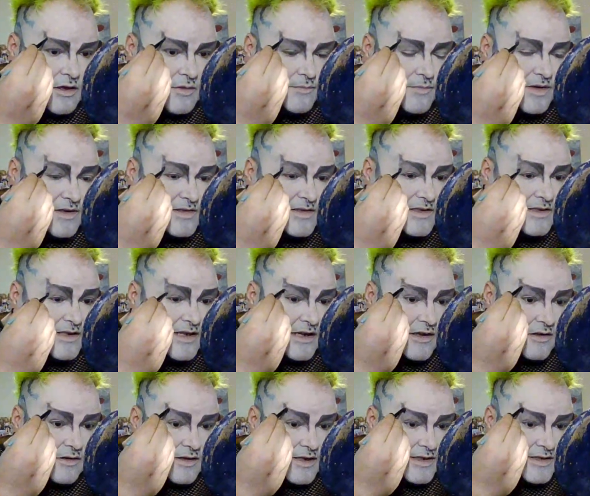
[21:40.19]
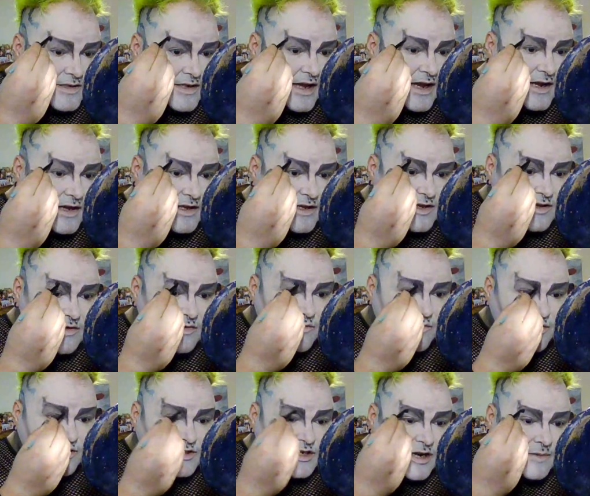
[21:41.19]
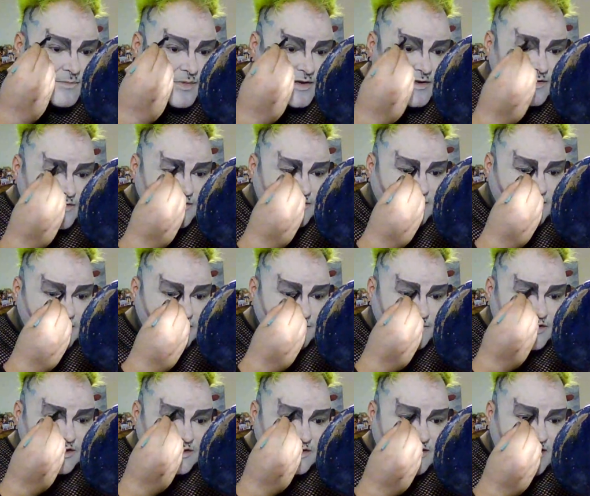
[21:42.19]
But still, it's like you were jumping to assumptions.